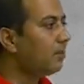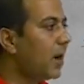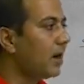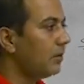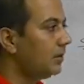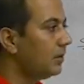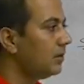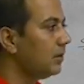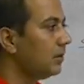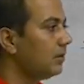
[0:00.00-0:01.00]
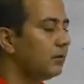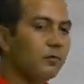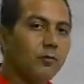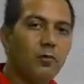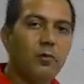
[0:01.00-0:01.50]
part
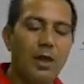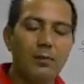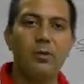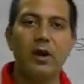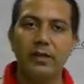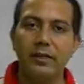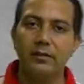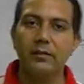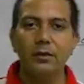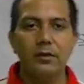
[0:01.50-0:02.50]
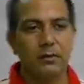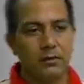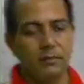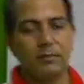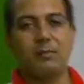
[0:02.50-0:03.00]
while burning the
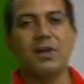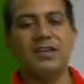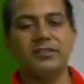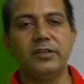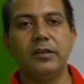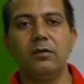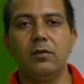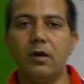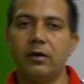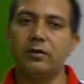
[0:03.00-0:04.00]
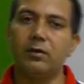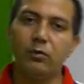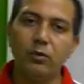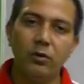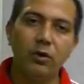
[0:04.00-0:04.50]
plastic or the
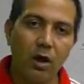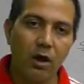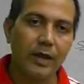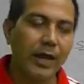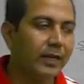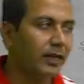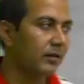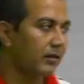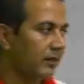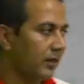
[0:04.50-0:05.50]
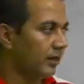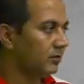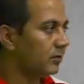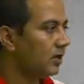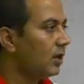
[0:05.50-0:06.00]
wood or any other
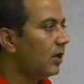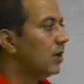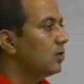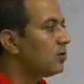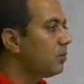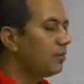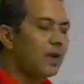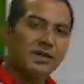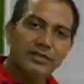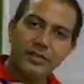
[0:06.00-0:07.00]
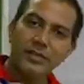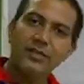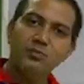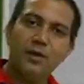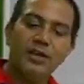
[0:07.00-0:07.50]
things. So plastic
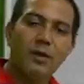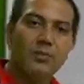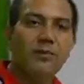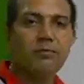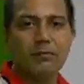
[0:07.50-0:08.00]
is made up of